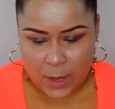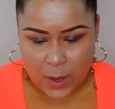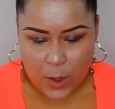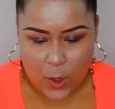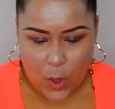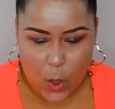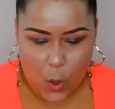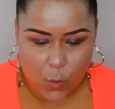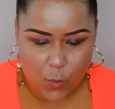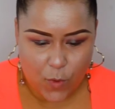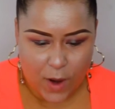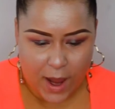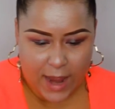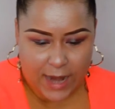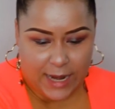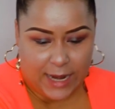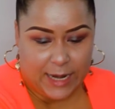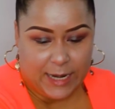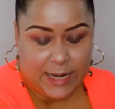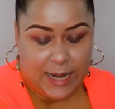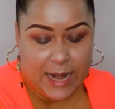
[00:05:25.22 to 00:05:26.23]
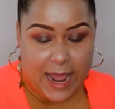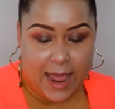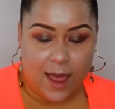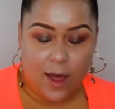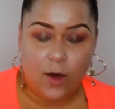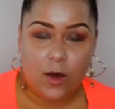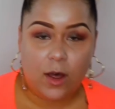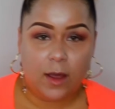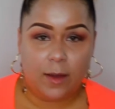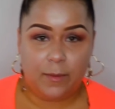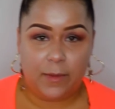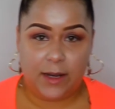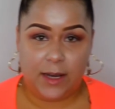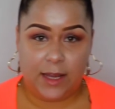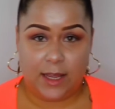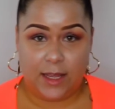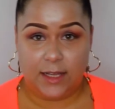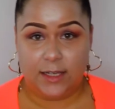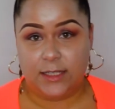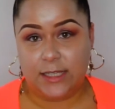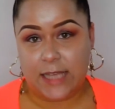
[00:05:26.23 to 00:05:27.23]
All right, now I'm
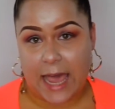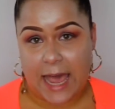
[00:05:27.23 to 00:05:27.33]
gonna to